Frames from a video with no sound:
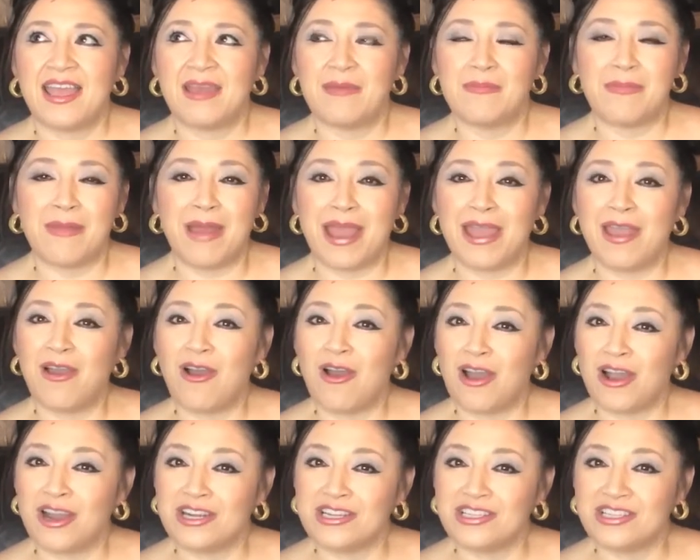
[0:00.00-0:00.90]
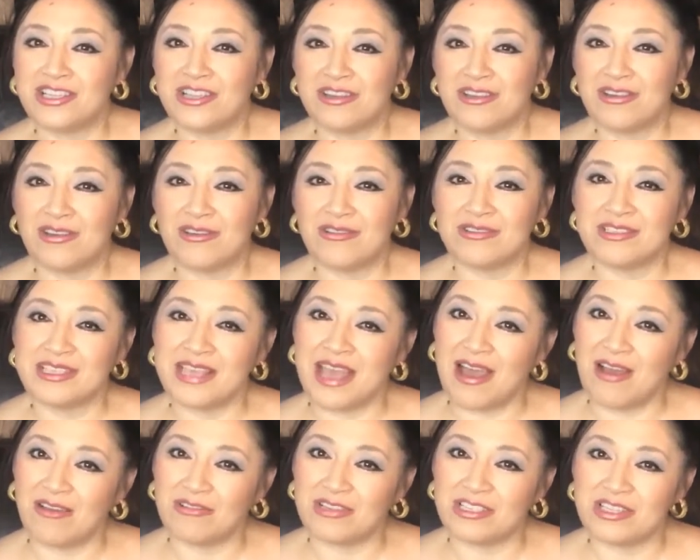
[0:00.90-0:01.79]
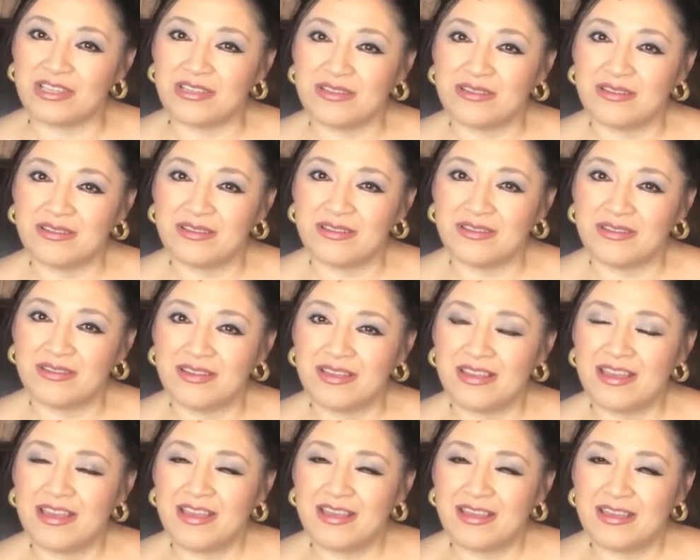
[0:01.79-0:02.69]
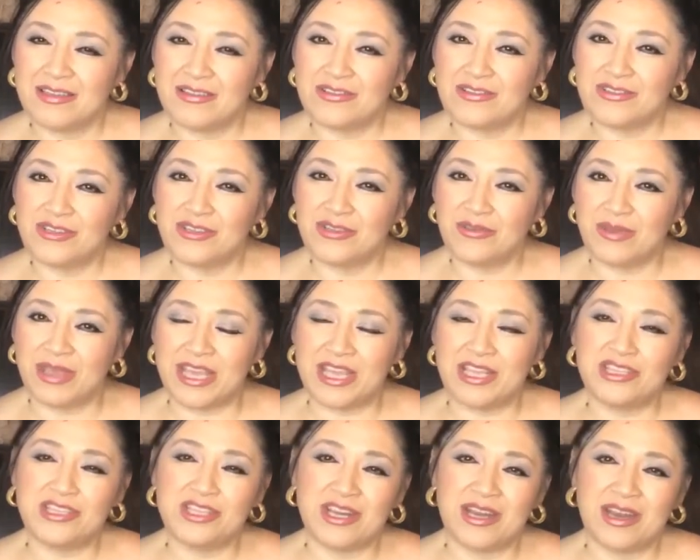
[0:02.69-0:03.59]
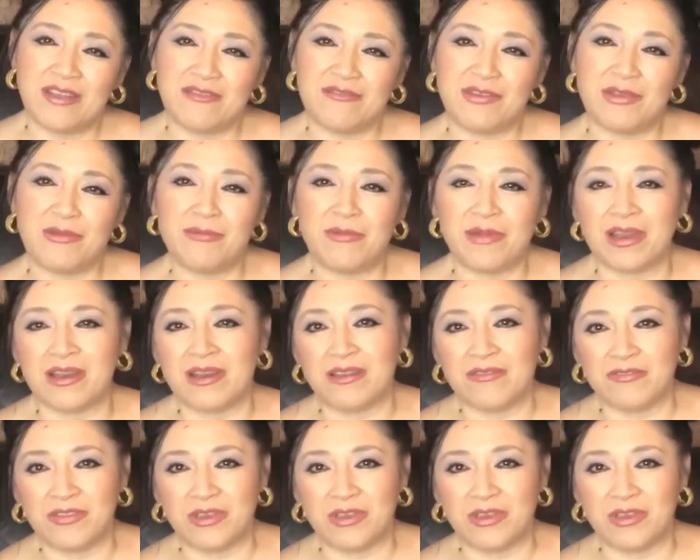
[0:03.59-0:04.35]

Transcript: my heart goes out to each and every one of